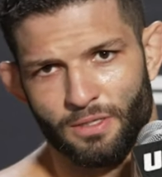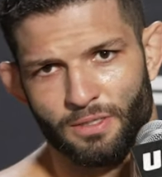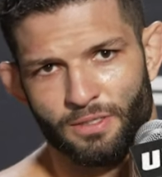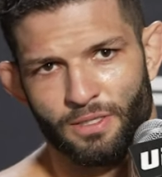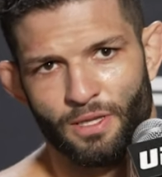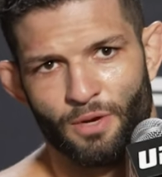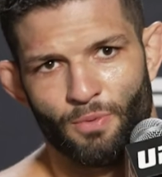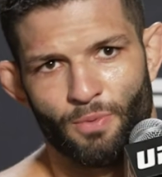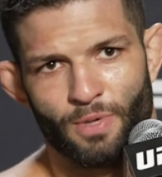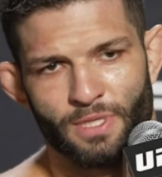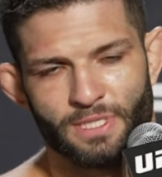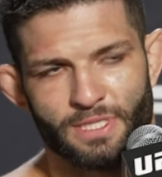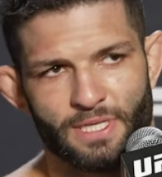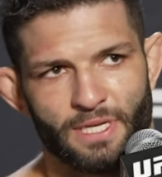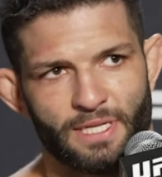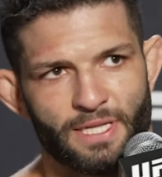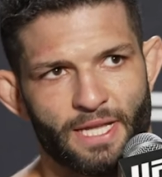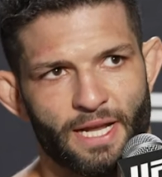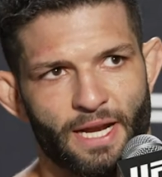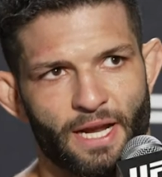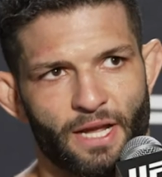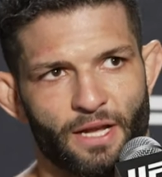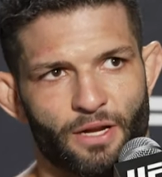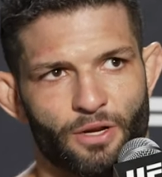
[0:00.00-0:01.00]
the one thing
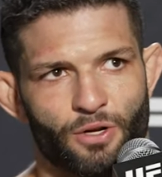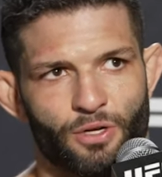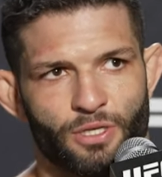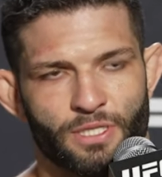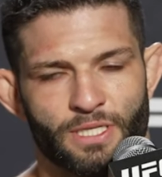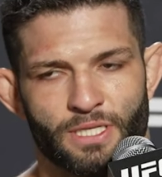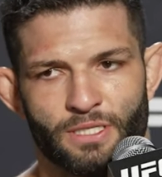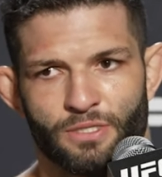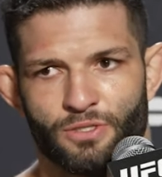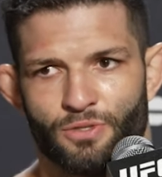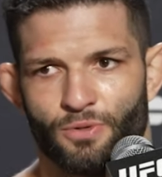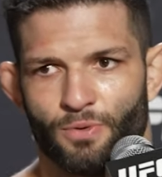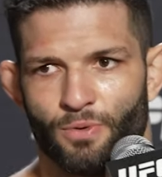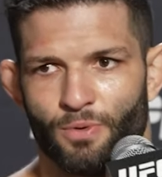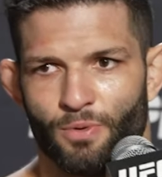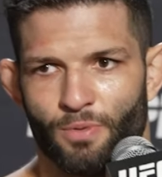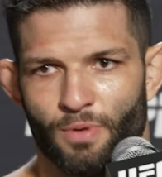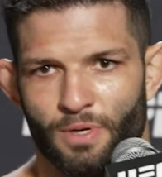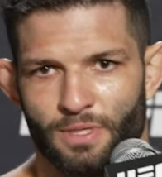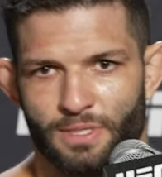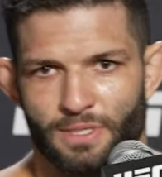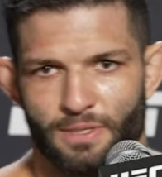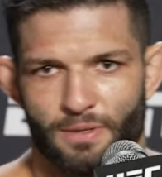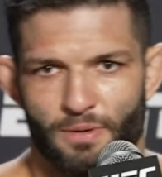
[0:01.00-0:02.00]
that I couldn't do
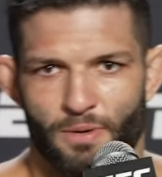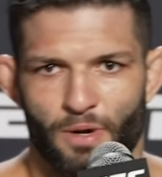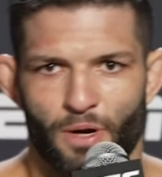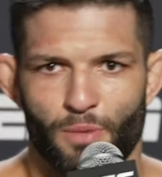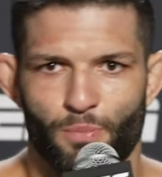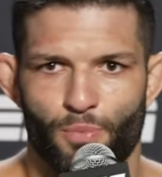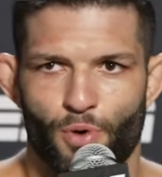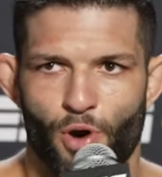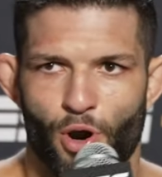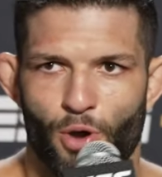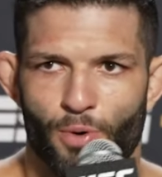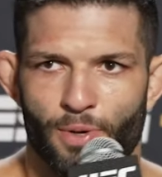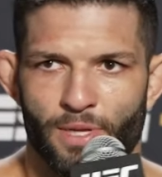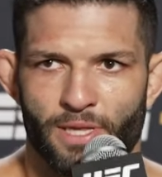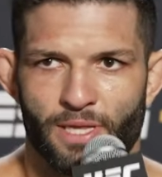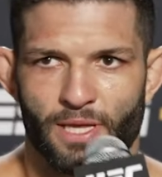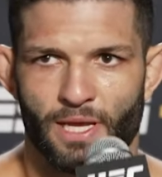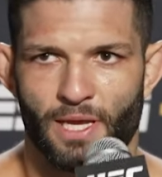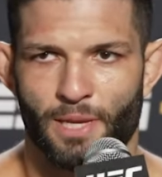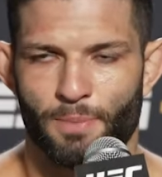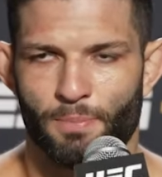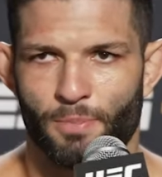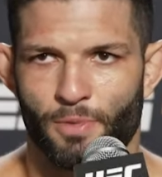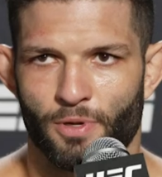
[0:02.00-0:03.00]
was uh, brawl with
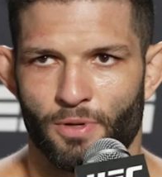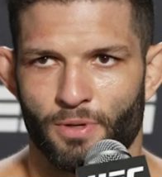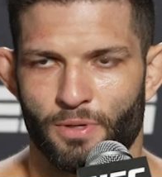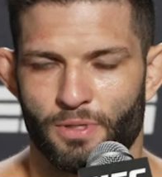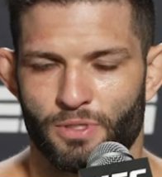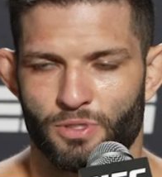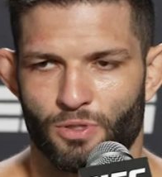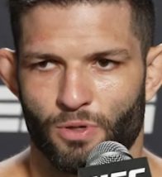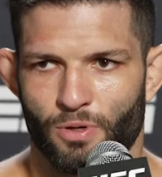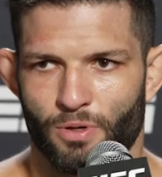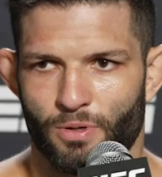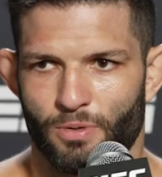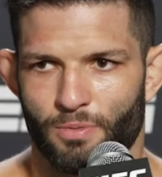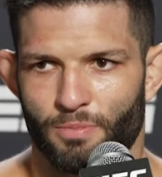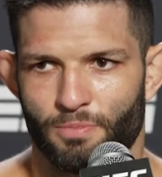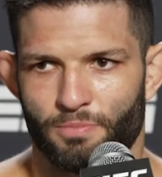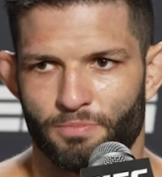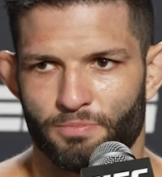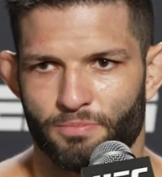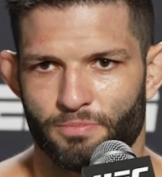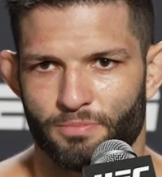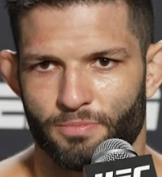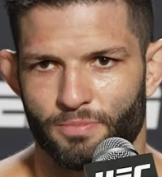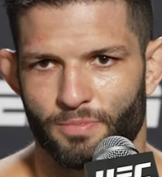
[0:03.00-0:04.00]
him. So
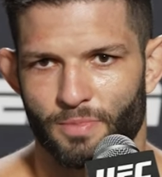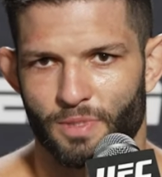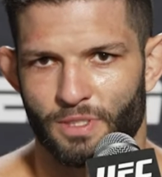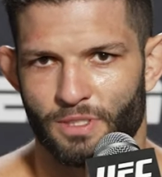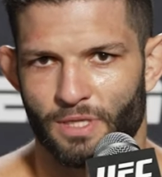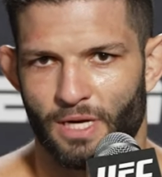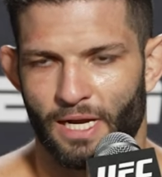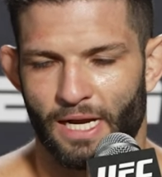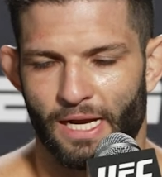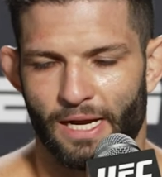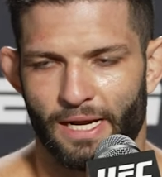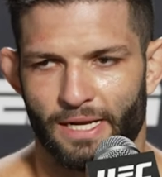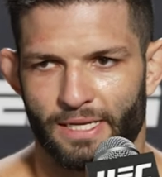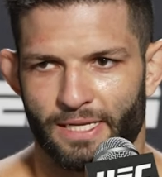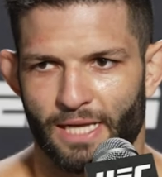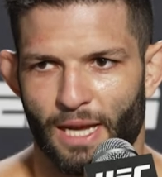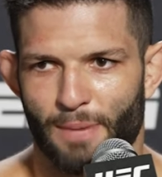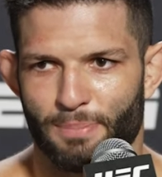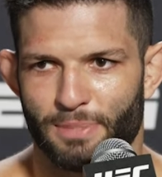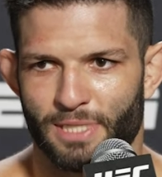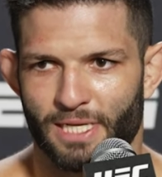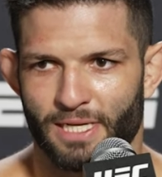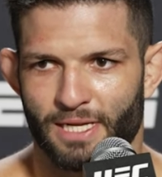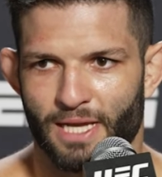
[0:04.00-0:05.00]
I, I
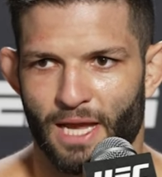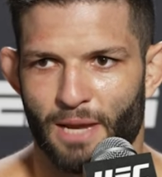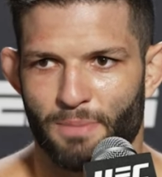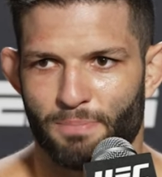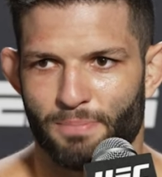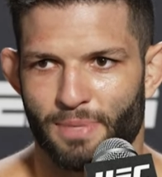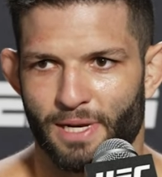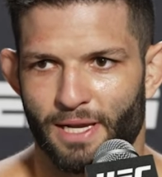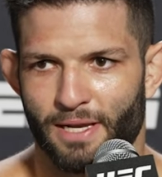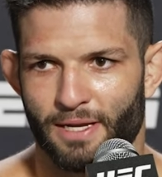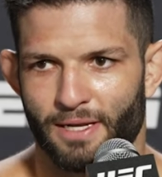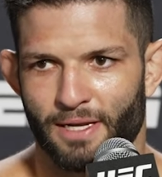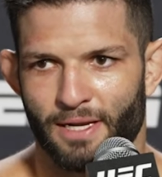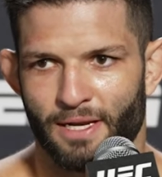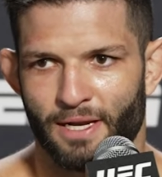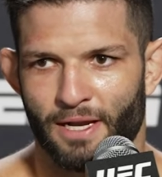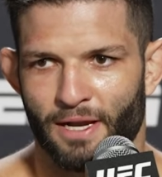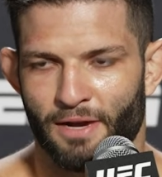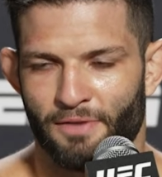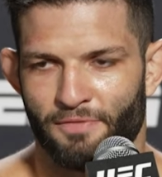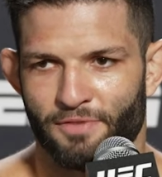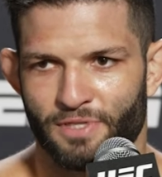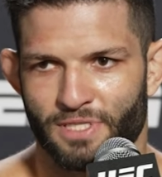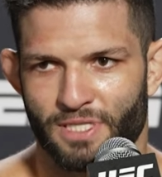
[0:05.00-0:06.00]
kept the game plan and
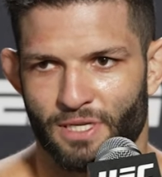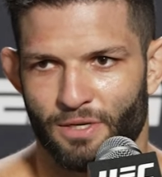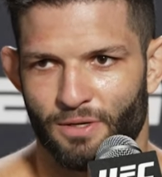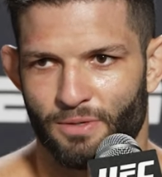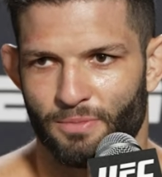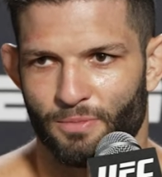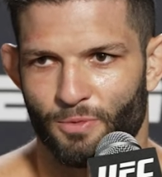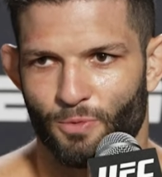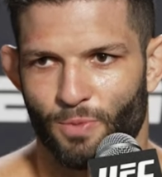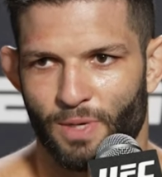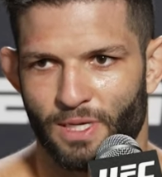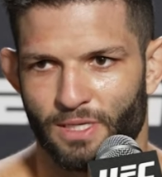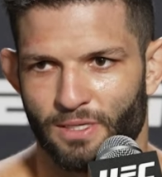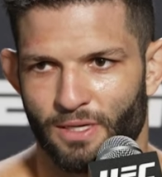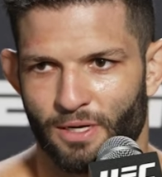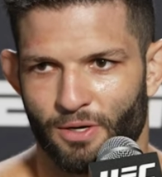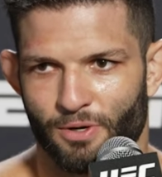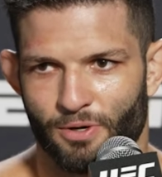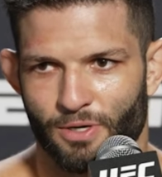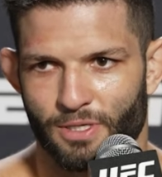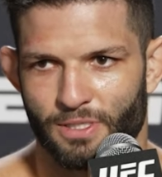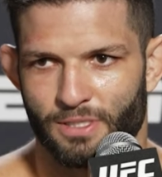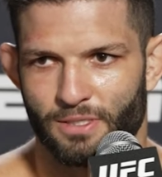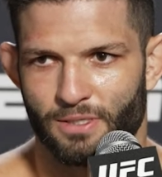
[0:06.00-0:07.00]
everything went
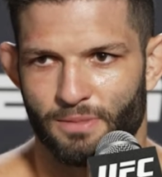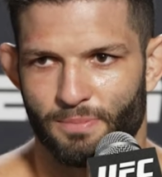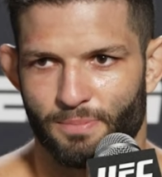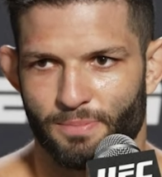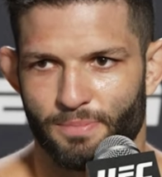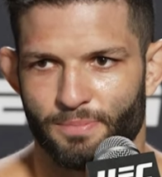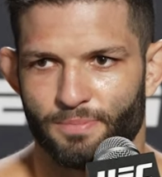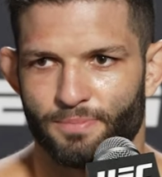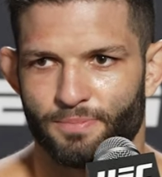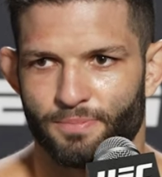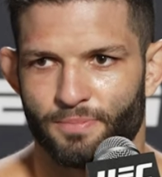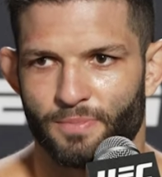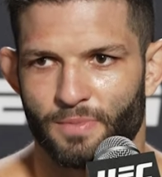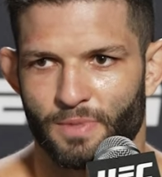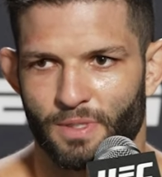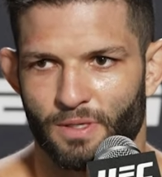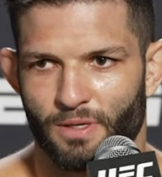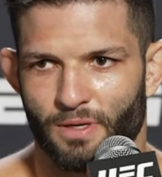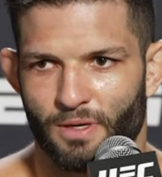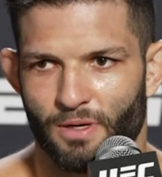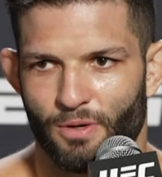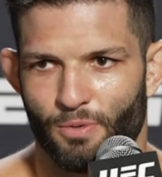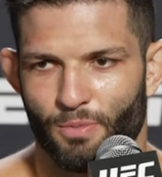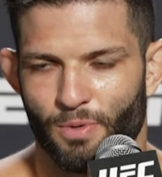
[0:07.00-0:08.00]
according
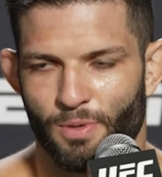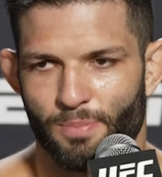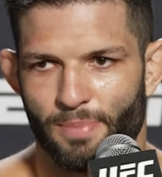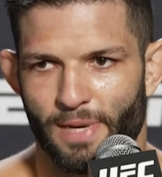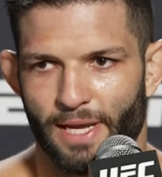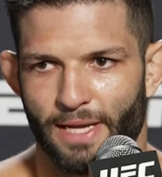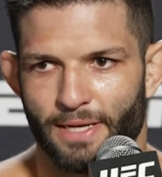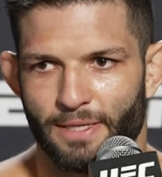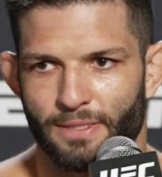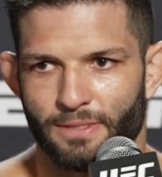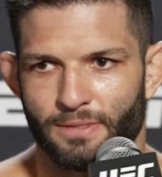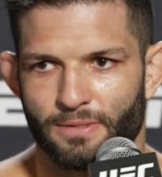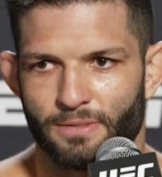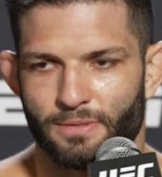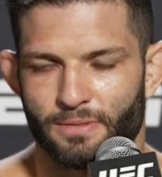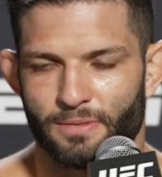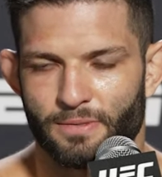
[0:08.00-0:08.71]
we planned it.